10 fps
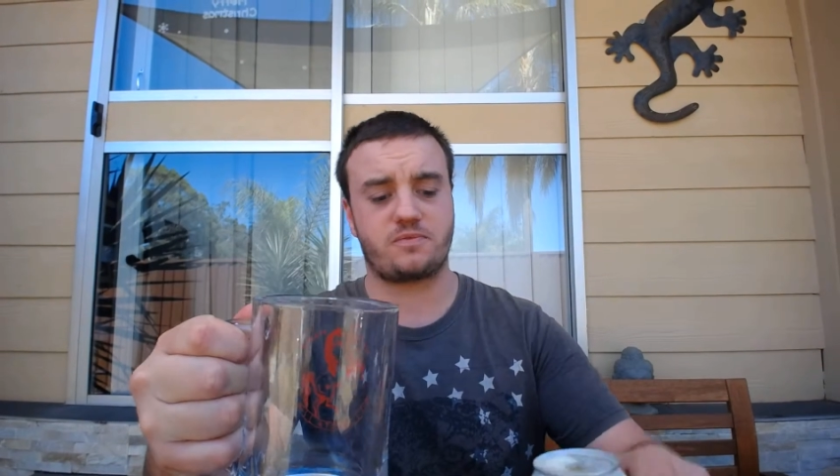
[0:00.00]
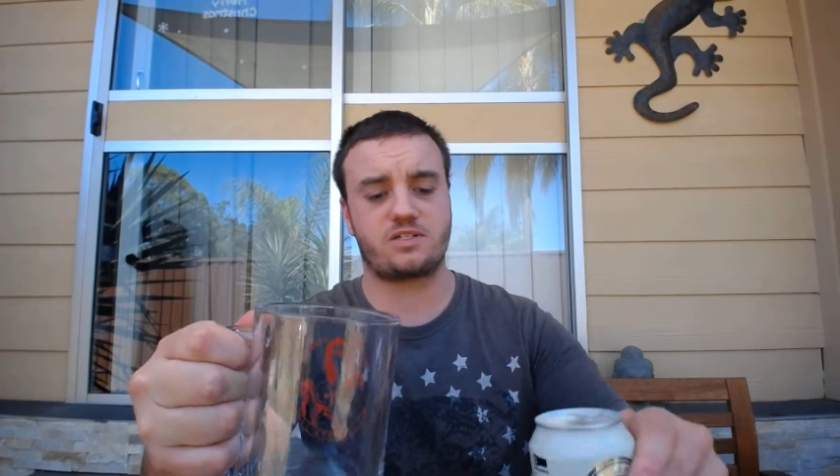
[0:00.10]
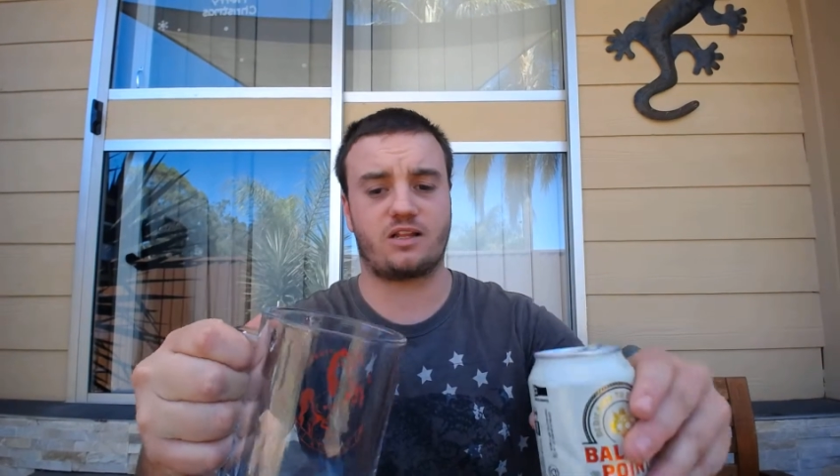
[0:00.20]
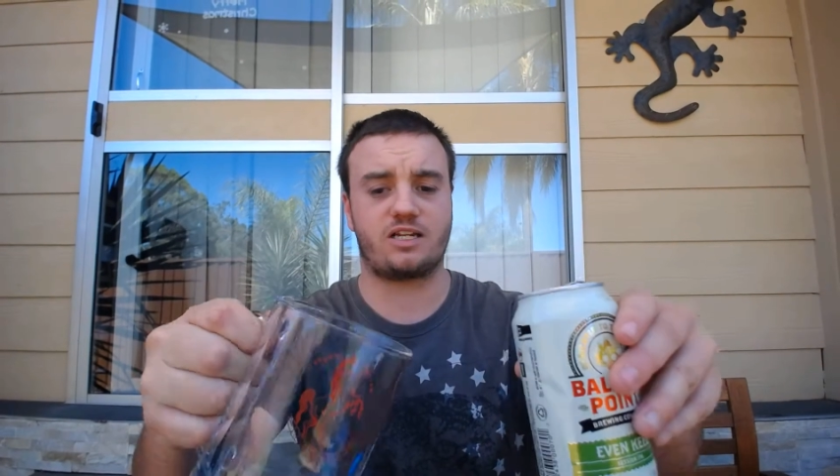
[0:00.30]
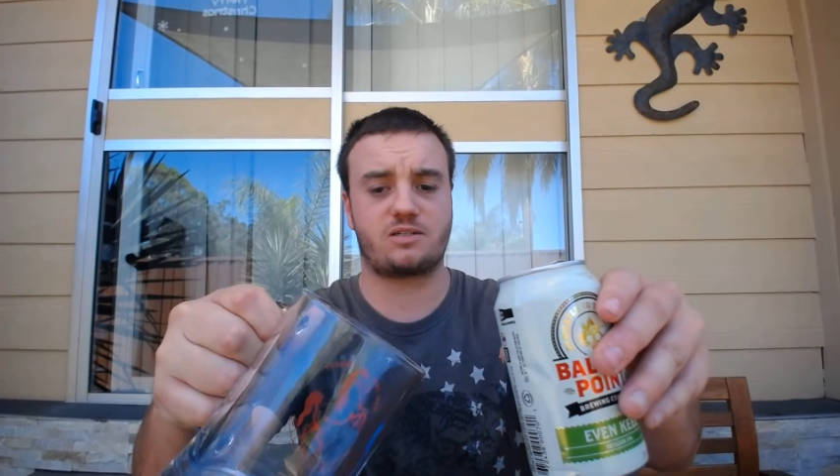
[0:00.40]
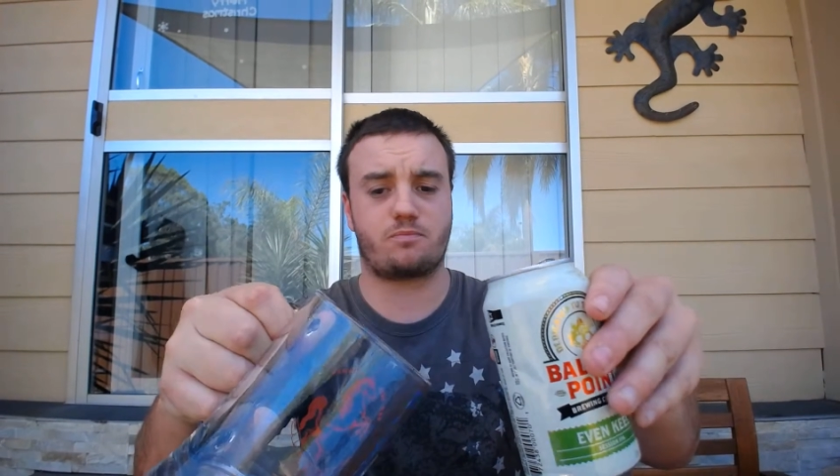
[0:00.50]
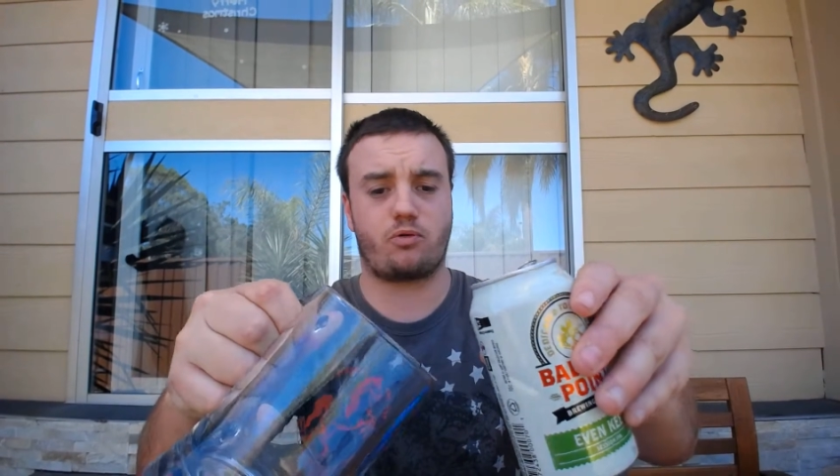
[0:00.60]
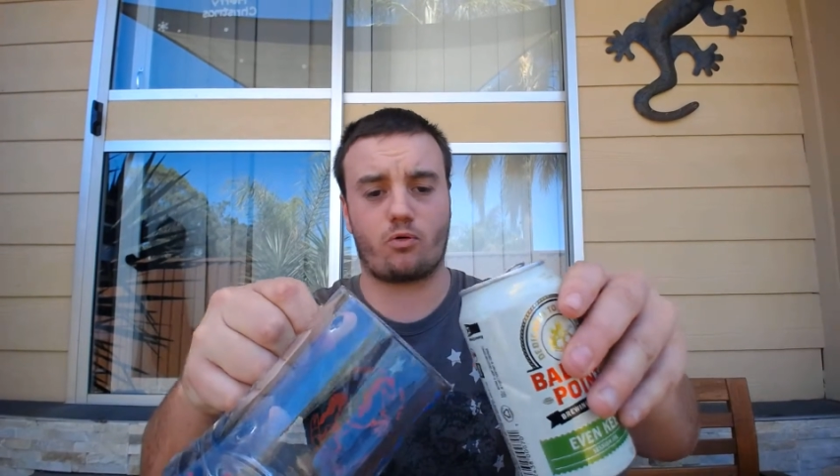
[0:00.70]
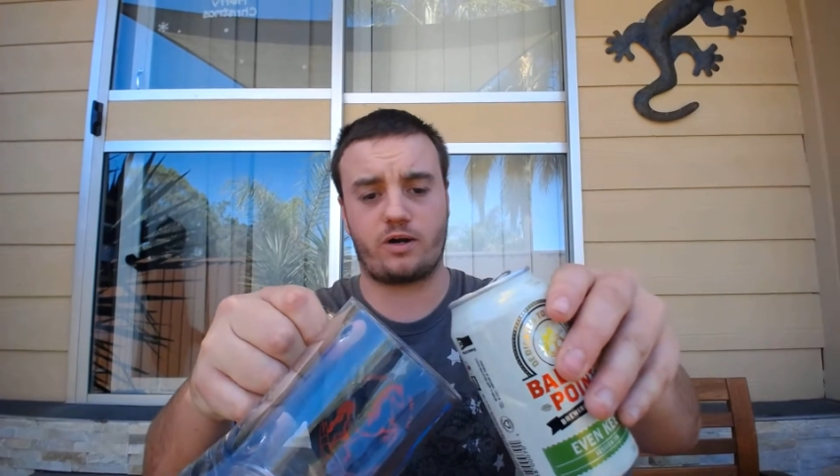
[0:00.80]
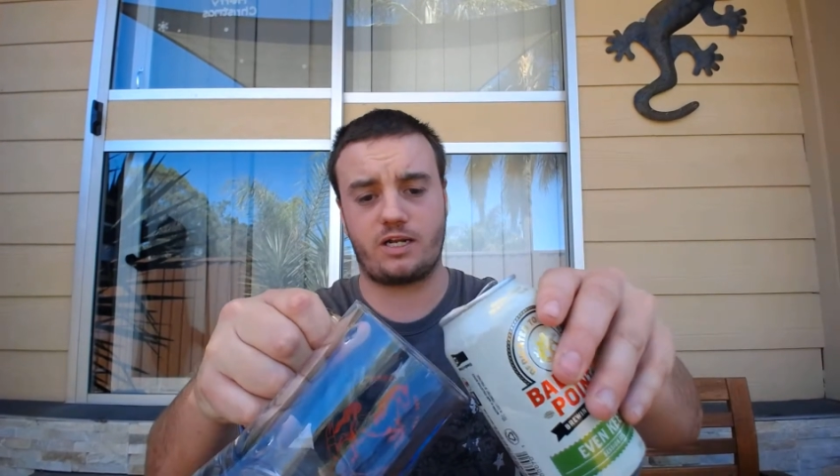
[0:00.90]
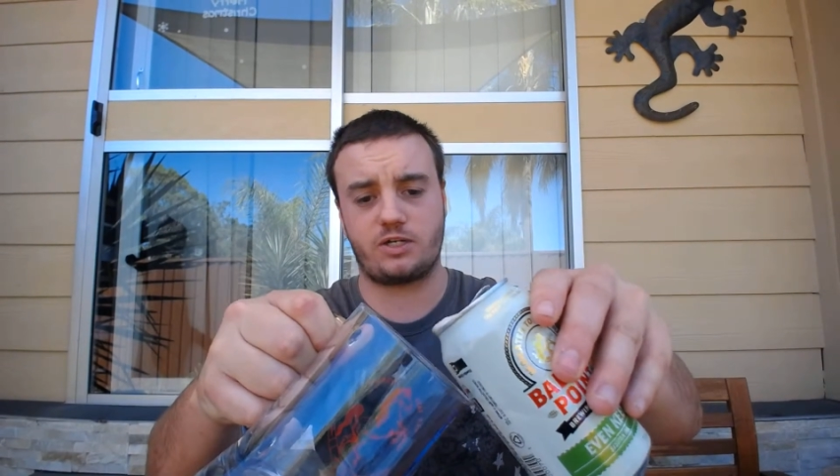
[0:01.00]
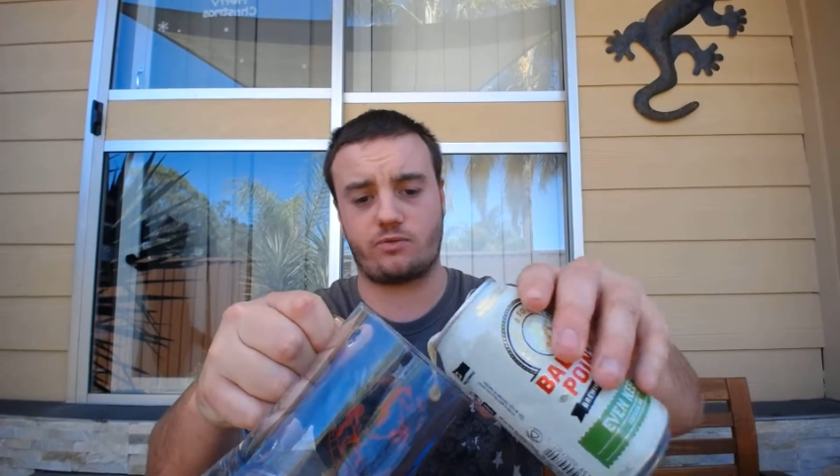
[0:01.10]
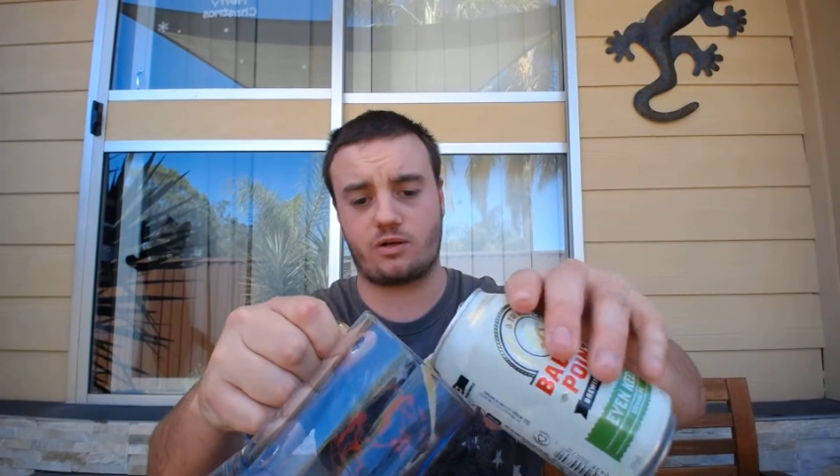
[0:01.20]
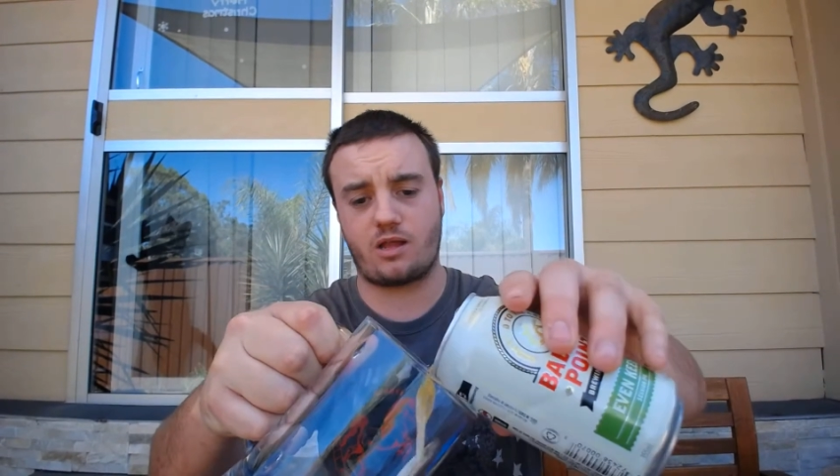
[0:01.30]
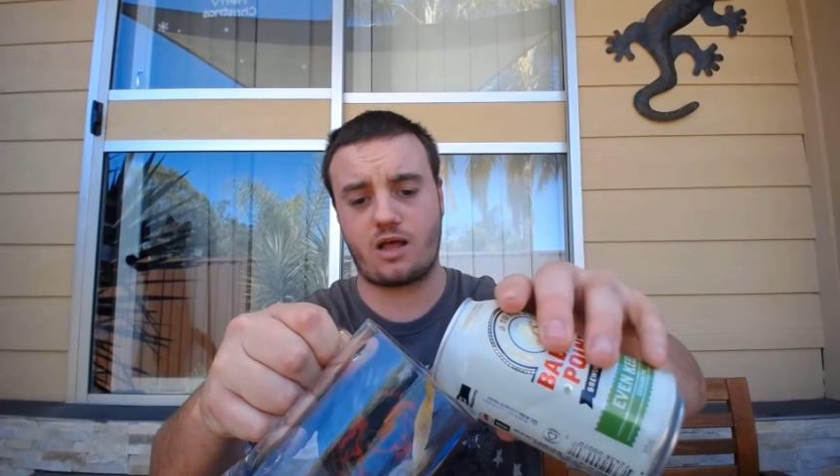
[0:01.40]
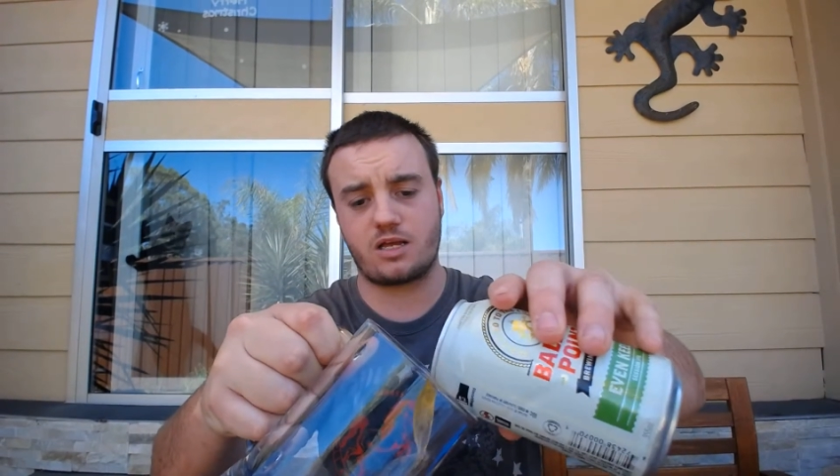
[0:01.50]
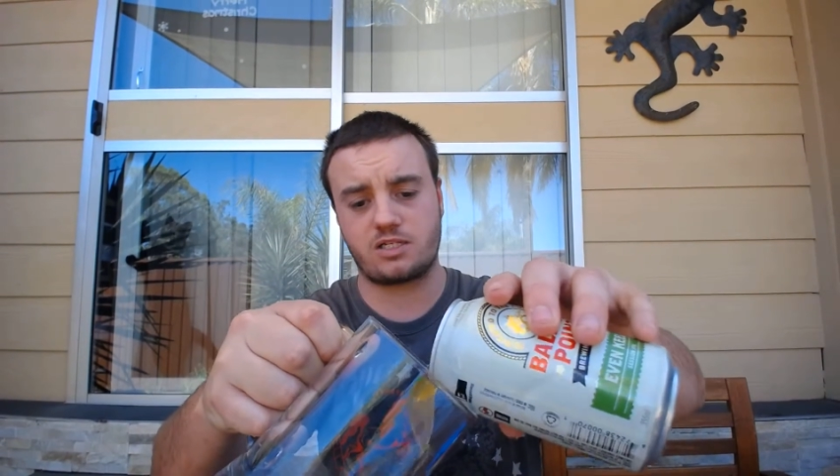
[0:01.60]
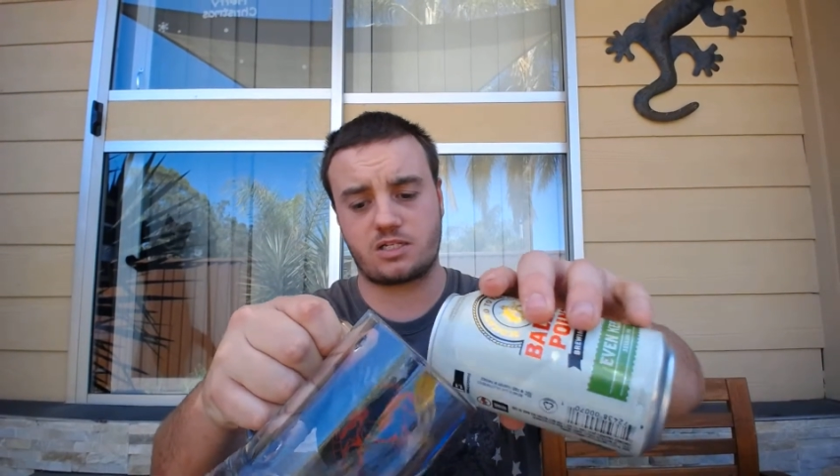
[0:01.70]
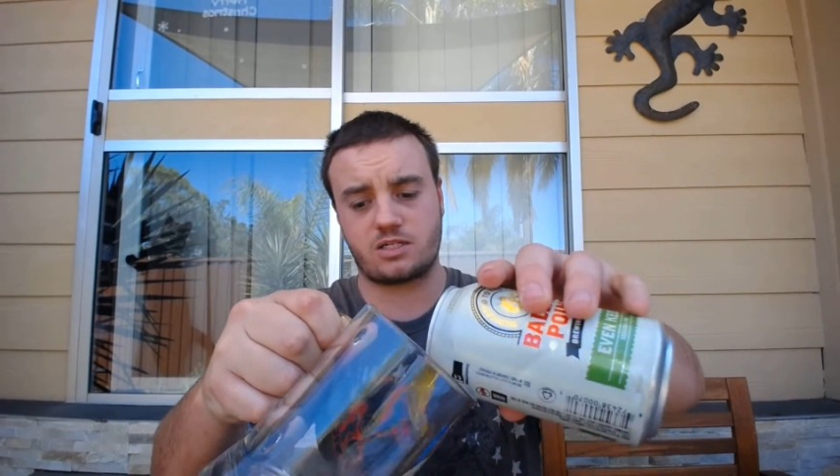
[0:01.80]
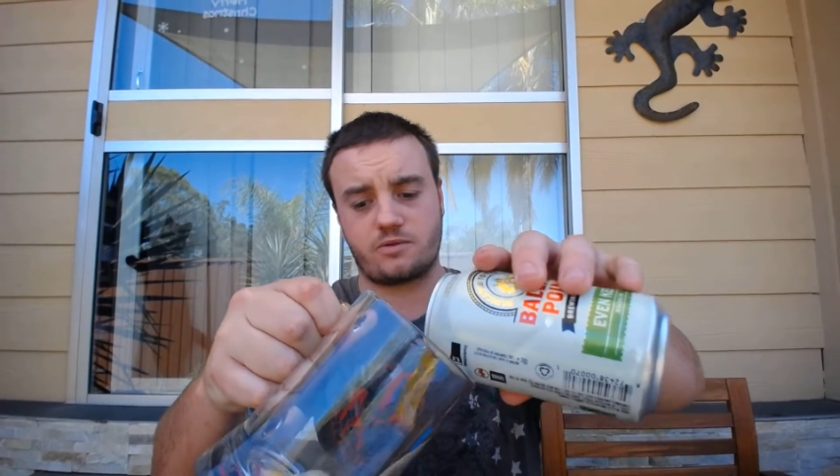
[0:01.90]
So let's pour it into a
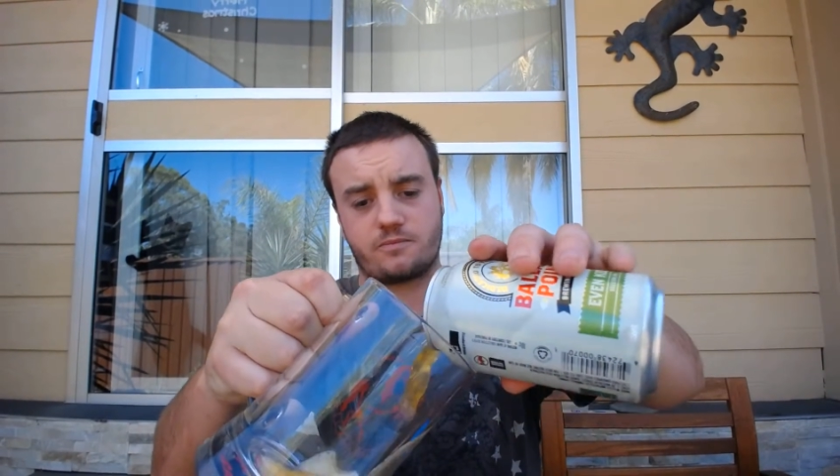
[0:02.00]
glass.